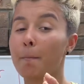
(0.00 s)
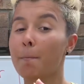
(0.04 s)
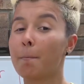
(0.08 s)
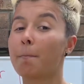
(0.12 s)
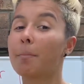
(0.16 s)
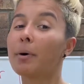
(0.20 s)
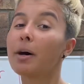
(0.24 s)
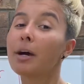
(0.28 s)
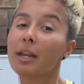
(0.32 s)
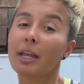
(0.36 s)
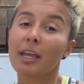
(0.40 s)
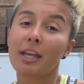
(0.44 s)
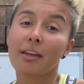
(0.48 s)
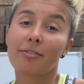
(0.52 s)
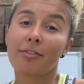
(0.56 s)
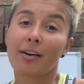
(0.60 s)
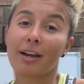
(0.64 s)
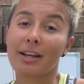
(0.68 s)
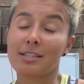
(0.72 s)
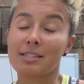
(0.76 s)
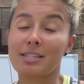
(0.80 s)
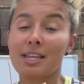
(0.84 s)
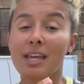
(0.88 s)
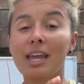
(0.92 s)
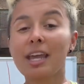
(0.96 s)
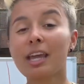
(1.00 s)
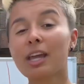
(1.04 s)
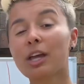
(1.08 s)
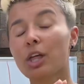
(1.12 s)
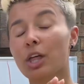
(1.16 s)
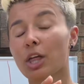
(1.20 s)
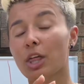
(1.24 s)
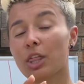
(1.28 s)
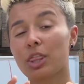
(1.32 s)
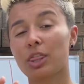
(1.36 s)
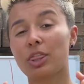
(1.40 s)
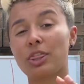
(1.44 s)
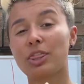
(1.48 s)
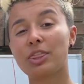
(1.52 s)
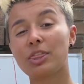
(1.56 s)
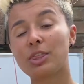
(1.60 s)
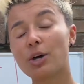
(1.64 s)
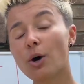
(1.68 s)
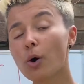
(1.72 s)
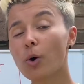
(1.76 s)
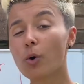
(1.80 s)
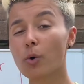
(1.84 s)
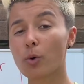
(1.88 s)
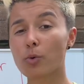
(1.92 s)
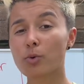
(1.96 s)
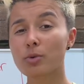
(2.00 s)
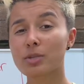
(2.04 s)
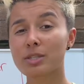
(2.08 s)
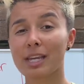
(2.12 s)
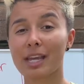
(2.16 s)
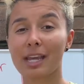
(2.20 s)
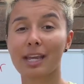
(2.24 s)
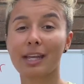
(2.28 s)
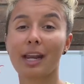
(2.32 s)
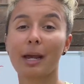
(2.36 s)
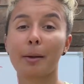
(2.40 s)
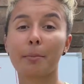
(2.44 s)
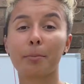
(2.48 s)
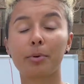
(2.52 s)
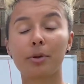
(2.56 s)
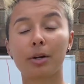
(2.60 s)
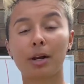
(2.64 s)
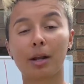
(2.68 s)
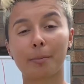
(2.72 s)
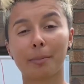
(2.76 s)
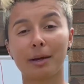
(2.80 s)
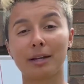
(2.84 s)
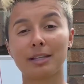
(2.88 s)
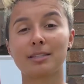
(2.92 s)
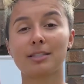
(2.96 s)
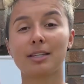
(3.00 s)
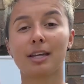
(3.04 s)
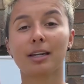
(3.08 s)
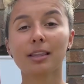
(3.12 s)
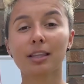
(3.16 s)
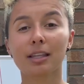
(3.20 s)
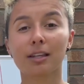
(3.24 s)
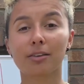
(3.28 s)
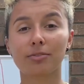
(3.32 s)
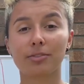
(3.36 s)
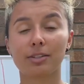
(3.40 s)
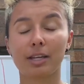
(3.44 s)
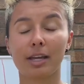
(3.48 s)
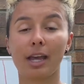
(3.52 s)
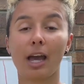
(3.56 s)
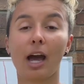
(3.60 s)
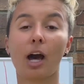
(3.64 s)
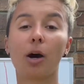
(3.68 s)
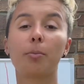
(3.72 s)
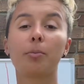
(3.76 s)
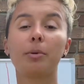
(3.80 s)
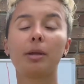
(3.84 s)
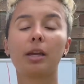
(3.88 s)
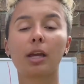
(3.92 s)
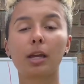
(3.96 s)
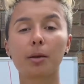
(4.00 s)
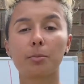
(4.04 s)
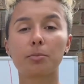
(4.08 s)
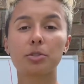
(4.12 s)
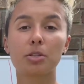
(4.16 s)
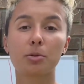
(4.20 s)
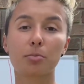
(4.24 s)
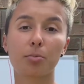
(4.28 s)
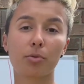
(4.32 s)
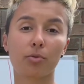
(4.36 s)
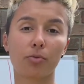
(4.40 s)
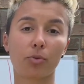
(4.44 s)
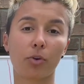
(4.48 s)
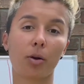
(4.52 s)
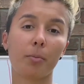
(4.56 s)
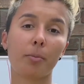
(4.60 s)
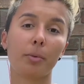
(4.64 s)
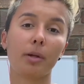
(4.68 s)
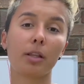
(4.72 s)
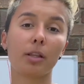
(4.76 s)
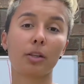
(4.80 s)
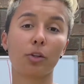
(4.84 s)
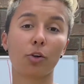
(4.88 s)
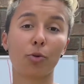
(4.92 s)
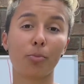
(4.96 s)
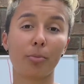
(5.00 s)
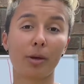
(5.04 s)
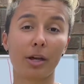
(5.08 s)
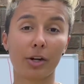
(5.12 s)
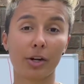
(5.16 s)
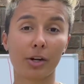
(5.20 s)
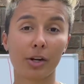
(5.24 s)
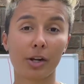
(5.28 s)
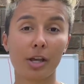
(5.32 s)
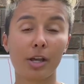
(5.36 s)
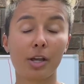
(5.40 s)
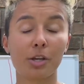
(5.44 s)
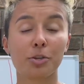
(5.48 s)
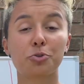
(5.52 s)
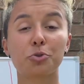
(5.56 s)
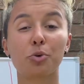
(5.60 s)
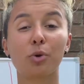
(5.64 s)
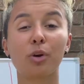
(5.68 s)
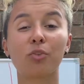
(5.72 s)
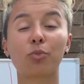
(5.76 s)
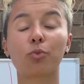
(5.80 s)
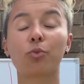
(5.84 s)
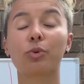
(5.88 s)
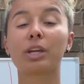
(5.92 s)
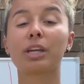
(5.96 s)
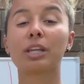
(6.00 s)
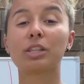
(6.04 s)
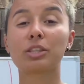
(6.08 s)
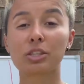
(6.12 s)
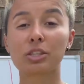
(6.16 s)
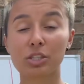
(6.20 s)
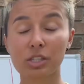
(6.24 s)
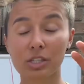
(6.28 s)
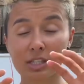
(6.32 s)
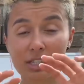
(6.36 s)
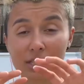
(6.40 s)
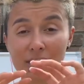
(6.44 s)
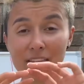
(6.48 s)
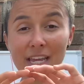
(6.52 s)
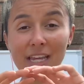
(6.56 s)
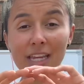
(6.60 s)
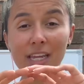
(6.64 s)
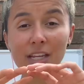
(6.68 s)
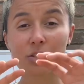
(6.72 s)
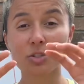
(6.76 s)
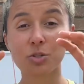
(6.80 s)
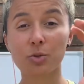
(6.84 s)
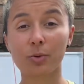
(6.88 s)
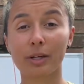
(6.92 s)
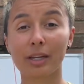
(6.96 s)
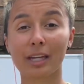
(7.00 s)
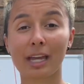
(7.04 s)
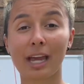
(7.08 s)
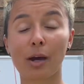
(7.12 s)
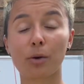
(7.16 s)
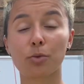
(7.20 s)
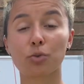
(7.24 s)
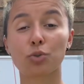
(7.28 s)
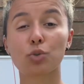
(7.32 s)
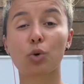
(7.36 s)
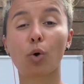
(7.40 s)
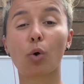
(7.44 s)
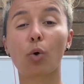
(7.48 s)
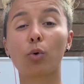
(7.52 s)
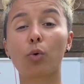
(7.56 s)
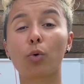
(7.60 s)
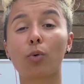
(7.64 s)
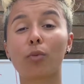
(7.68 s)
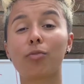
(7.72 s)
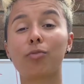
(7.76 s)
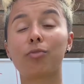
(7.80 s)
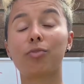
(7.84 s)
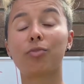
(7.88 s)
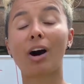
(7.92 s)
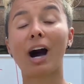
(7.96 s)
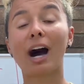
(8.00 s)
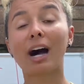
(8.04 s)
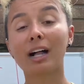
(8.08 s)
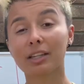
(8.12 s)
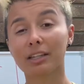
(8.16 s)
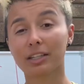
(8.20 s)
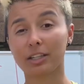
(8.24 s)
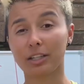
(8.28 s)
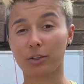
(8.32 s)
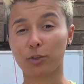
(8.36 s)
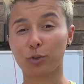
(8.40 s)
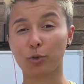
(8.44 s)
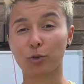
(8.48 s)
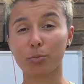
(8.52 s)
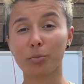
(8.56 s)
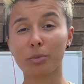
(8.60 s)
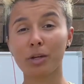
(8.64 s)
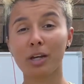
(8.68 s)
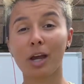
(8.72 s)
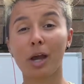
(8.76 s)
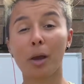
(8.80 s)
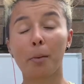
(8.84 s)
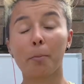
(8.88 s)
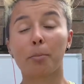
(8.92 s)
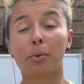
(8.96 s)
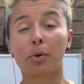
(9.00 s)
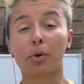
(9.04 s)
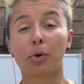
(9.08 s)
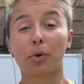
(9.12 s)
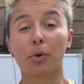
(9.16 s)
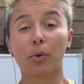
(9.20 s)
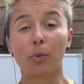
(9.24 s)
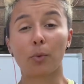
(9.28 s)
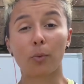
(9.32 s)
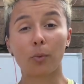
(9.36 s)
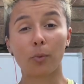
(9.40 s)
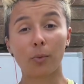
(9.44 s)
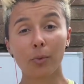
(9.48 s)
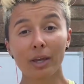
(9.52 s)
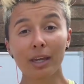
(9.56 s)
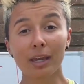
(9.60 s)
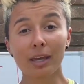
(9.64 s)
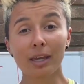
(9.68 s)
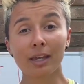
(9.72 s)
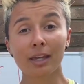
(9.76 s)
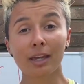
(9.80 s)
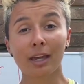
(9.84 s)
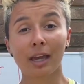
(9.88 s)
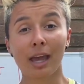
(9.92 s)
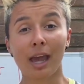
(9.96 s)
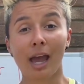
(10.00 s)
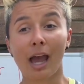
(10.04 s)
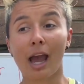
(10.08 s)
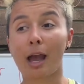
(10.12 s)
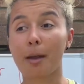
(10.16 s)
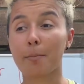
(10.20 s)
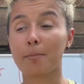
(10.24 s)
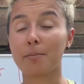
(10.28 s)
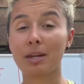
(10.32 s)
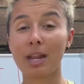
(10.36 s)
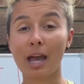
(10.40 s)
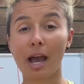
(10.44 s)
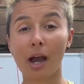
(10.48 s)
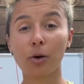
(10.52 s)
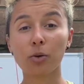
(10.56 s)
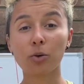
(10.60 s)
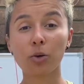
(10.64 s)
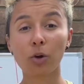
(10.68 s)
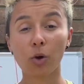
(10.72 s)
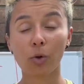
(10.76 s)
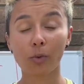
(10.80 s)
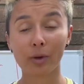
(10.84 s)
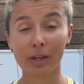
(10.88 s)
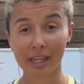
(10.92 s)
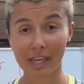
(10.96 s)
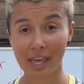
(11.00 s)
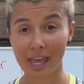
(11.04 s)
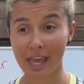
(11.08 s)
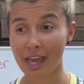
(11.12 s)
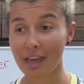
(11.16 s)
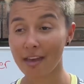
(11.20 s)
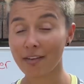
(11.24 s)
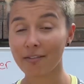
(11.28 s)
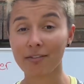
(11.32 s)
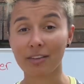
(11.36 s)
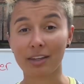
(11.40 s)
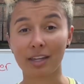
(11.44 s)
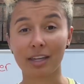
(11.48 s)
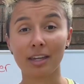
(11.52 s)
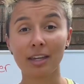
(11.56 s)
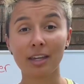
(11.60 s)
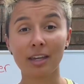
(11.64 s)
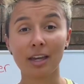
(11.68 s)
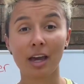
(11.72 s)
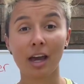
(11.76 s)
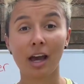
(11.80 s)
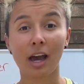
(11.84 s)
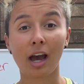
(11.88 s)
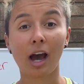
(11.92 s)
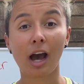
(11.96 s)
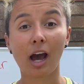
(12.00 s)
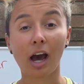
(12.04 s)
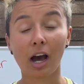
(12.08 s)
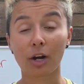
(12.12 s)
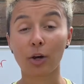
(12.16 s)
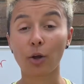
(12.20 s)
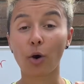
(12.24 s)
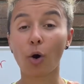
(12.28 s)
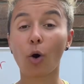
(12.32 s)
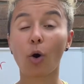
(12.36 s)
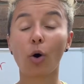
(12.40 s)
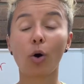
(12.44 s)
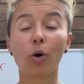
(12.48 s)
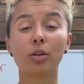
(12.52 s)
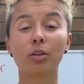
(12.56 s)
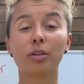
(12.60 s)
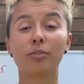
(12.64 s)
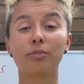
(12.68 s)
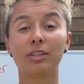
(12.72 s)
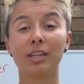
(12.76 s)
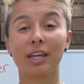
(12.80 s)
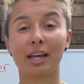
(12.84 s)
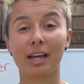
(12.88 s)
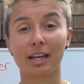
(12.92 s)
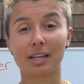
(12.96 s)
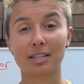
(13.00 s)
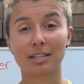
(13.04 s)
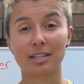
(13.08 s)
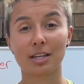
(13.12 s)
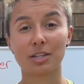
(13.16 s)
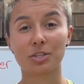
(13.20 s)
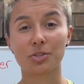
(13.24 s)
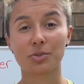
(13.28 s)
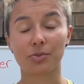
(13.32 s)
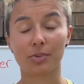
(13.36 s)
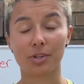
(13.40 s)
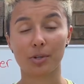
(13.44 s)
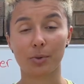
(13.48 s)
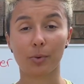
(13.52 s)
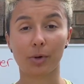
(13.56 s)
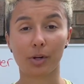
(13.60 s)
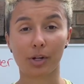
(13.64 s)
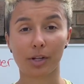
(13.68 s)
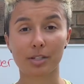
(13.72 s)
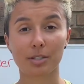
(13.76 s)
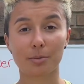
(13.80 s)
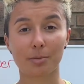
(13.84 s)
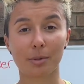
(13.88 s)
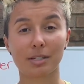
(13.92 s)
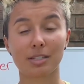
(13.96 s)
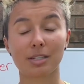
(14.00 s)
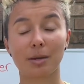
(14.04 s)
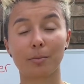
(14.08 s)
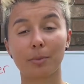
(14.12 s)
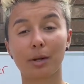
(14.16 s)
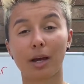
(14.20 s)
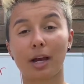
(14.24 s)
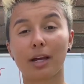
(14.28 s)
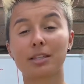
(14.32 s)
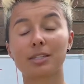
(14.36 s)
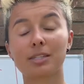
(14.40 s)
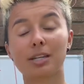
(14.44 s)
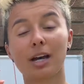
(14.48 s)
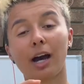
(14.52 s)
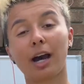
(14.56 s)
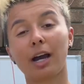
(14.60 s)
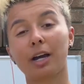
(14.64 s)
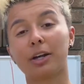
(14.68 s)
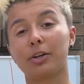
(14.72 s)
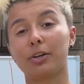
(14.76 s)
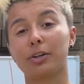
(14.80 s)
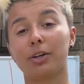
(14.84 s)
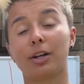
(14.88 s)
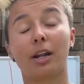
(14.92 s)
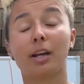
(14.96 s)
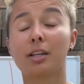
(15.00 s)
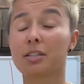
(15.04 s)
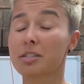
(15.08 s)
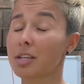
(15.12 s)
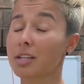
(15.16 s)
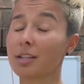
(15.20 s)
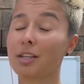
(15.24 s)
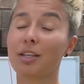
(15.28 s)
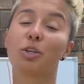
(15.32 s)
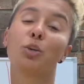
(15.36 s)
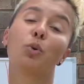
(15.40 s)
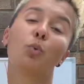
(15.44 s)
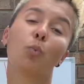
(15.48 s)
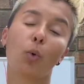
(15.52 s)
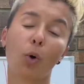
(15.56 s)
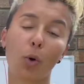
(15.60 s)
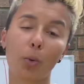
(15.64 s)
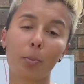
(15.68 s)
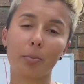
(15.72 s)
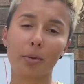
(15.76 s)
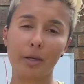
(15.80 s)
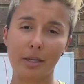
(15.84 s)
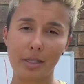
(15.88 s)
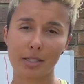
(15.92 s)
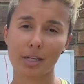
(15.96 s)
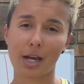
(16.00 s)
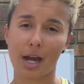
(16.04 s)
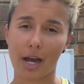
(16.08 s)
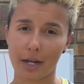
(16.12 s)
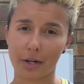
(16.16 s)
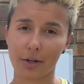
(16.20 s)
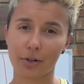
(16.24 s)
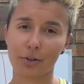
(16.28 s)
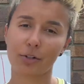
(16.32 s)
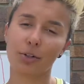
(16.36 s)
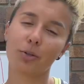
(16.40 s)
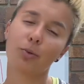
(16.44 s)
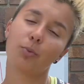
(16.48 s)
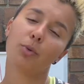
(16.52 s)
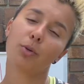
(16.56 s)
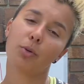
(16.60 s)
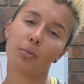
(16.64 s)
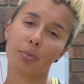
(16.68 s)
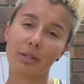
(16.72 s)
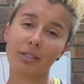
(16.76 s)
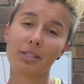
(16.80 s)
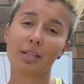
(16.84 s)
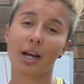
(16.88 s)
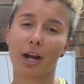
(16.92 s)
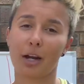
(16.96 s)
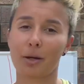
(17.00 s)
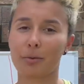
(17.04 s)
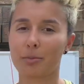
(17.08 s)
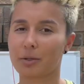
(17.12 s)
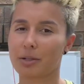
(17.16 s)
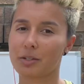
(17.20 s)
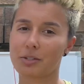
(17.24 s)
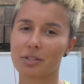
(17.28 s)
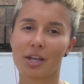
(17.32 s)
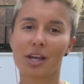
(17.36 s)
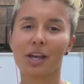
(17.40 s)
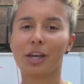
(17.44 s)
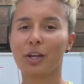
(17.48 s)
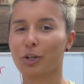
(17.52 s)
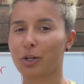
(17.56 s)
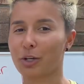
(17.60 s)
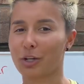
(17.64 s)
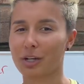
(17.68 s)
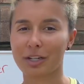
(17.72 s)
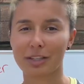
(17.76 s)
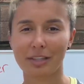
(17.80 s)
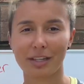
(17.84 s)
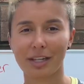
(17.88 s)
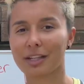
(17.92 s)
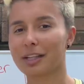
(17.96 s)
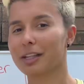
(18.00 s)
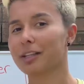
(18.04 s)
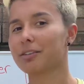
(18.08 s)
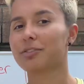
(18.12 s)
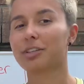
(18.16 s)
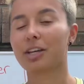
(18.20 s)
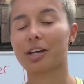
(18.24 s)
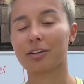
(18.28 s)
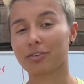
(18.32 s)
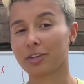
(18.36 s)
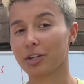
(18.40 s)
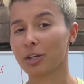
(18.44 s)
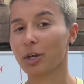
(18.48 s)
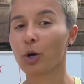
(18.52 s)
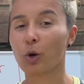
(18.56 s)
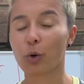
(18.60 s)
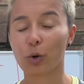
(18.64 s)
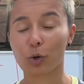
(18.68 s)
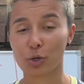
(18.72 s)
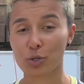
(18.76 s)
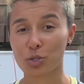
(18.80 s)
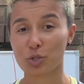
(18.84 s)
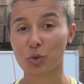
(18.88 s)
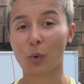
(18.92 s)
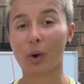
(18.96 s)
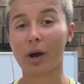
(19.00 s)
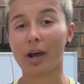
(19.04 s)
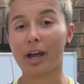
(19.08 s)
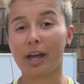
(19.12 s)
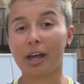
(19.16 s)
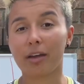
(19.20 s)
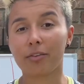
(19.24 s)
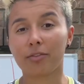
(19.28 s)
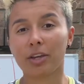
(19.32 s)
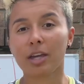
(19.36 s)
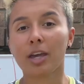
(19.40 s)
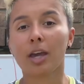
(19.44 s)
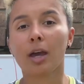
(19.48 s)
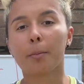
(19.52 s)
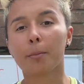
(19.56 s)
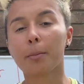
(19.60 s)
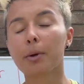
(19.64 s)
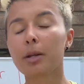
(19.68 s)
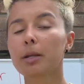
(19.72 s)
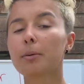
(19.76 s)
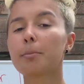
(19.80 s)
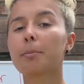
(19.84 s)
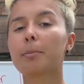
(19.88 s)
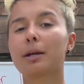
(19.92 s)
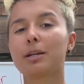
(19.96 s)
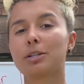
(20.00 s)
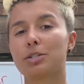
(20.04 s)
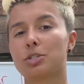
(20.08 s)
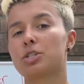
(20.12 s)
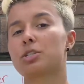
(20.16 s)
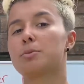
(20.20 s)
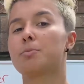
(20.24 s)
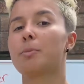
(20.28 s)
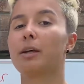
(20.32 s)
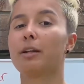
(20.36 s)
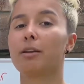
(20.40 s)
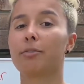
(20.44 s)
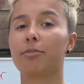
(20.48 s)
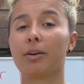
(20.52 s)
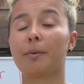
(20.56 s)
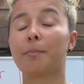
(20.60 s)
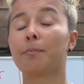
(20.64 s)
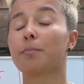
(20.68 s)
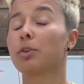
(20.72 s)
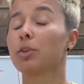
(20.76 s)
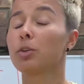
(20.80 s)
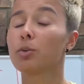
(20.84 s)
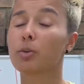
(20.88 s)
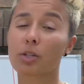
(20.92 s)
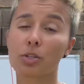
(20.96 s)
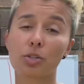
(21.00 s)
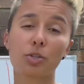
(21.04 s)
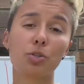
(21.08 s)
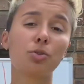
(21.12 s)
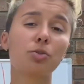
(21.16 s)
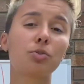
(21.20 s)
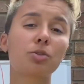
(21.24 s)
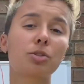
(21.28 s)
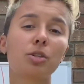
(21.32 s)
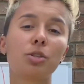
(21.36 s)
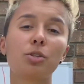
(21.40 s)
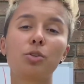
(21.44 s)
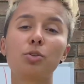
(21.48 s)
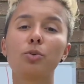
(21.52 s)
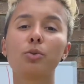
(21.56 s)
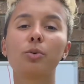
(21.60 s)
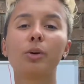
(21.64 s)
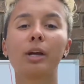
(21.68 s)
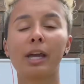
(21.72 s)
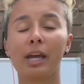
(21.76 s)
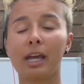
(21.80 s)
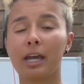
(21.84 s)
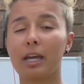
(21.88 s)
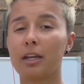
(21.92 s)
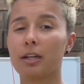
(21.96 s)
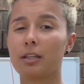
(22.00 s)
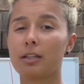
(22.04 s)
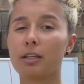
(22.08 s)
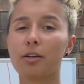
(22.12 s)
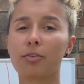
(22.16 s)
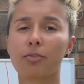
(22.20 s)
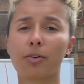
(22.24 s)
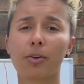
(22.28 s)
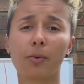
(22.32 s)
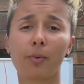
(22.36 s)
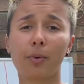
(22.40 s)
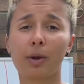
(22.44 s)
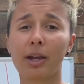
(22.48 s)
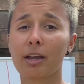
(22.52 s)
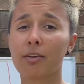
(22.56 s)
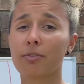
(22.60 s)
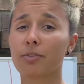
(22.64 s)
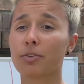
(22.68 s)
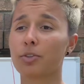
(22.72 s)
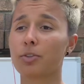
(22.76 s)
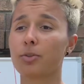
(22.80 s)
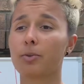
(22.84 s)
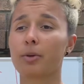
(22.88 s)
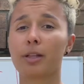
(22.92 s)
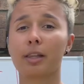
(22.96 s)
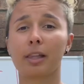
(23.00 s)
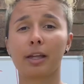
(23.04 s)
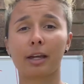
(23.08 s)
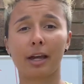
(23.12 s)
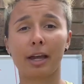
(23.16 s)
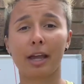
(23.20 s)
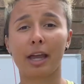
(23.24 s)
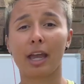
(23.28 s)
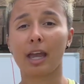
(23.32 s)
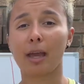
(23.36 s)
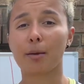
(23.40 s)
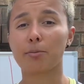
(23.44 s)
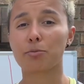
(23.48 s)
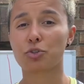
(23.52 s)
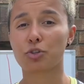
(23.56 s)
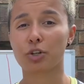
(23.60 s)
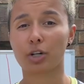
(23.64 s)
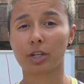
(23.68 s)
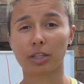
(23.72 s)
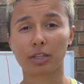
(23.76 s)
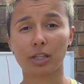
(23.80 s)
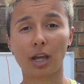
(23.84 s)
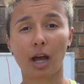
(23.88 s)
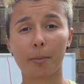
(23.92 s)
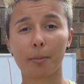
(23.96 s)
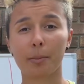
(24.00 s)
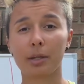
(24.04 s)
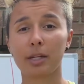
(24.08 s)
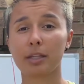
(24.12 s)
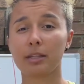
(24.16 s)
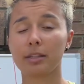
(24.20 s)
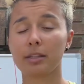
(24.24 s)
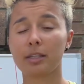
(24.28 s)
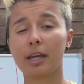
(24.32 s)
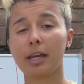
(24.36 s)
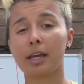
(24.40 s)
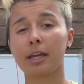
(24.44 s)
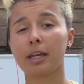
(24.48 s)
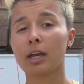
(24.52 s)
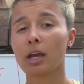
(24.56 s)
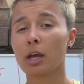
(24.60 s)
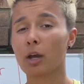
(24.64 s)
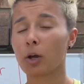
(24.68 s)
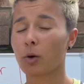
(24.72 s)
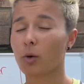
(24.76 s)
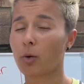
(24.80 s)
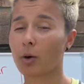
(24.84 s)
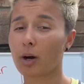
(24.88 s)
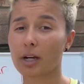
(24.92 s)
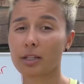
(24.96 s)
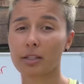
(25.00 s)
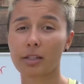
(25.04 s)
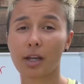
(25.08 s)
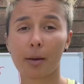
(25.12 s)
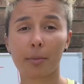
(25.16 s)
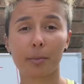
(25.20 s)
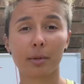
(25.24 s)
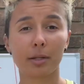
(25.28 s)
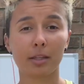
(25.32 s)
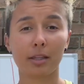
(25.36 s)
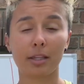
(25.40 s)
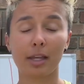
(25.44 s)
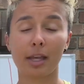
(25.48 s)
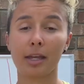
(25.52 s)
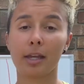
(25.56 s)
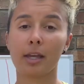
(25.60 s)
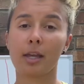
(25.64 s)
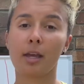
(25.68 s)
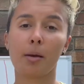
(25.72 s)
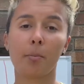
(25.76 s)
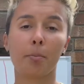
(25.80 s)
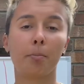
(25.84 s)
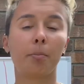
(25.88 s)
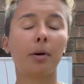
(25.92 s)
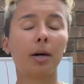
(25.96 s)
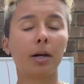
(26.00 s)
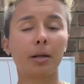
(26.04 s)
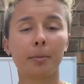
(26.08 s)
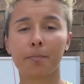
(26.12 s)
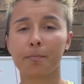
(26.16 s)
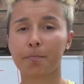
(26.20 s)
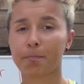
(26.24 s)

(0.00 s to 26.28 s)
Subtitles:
But if I take those and I put on my deadlift day, I'll be able to perform it a little better. So if we take into account total volume per week, I'm now going heavy on all of the accessory works because I'm not tired. Not saying that you won't be tired. You will be tired because you're going to deadlift heavy or squat heavy, but it might just benefit. You can choose to do it a different way if you're doing like a hamstring dominant day, quad dominant day, but